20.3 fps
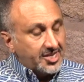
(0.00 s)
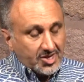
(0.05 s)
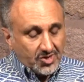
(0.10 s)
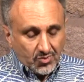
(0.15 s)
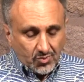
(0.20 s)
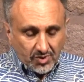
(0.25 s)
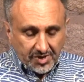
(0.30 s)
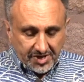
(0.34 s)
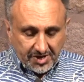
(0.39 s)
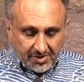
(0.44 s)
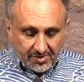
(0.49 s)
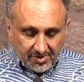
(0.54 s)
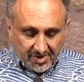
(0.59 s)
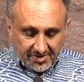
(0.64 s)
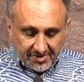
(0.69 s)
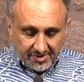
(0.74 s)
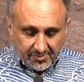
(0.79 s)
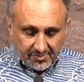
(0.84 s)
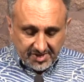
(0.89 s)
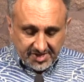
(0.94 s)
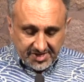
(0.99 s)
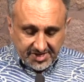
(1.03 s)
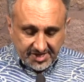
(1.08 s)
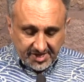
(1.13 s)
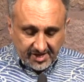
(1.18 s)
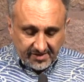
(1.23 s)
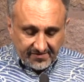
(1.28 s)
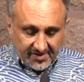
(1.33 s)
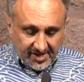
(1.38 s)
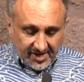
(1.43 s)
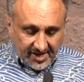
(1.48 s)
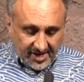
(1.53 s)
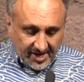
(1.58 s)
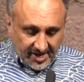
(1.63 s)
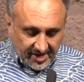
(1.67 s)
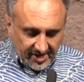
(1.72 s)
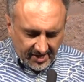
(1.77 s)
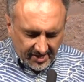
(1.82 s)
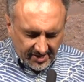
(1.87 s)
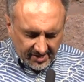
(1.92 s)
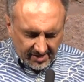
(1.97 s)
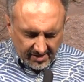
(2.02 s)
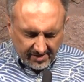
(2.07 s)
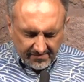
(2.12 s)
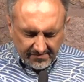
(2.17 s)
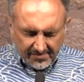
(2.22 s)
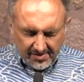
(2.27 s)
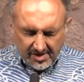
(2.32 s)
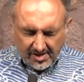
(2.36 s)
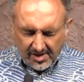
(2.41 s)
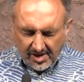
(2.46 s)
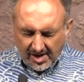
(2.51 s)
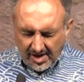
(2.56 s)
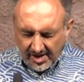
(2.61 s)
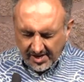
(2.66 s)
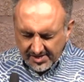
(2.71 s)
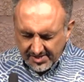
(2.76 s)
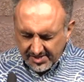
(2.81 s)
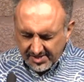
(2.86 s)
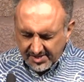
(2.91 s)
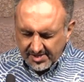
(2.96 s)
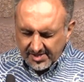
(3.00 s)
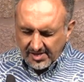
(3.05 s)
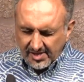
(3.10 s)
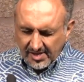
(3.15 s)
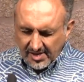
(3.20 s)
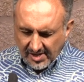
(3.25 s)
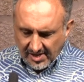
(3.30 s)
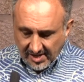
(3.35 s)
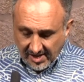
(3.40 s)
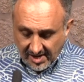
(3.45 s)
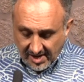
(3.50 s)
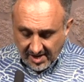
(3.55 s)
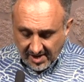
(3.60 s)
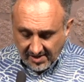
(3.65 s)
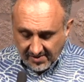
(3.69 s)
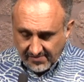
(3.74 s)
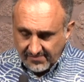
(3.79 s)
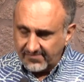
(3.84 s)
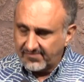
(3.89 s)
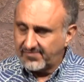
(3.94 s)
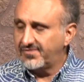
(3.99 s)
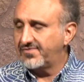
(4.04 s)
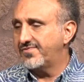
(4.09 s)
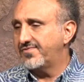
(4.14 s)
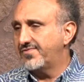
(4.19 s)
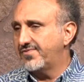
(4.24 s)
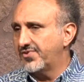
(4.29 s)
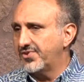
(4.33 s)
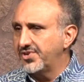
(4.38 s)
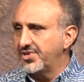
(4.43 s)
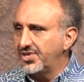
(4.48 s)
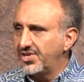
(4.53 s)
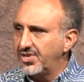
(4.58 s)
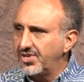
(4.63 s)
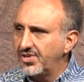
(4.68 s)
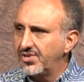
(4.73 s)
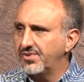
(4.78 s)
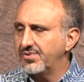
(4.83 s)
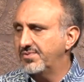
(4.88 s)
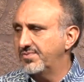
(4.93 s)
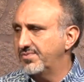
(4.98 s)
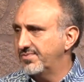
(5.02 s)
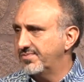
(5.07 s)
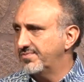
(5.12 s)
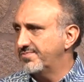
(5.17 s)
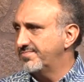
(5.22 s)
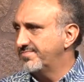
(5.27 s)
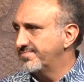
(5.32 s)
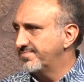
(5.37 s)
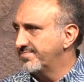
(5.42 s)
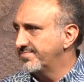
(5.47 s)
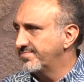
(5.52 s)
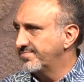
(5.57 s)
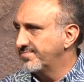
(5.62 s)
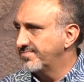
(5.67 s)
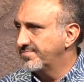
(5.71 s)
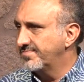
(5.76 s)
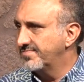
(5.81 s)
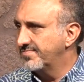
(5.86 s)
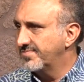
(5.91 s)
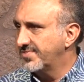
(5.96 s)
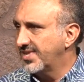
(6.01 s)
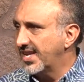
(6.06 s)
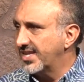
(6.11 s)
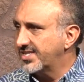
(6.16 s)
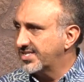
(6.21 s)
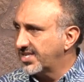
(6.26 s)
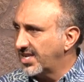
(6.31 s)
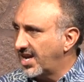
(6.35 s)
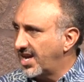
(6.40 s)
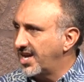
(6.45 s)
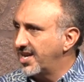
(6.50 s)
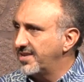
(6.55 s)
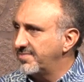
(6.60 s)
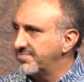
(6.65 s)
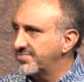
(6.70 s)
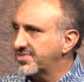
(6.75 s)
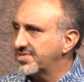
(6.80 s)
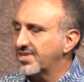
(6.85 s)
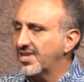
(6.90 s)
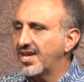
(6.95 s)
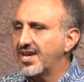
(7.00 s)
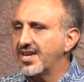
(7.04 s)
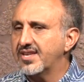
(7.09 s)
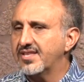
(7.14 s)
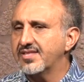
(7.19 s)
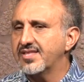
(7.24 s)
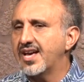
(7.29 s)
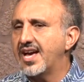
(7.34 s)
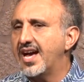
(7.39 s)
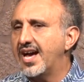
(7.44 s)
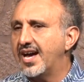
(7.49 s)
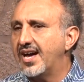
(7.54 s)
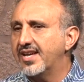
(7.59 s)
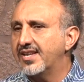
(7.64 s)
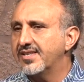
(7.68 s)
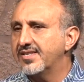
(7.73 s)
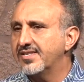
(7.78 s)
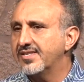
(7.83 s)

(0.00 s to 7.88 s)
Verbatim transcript: When you're on the receiving end of God's love for you, at times like that,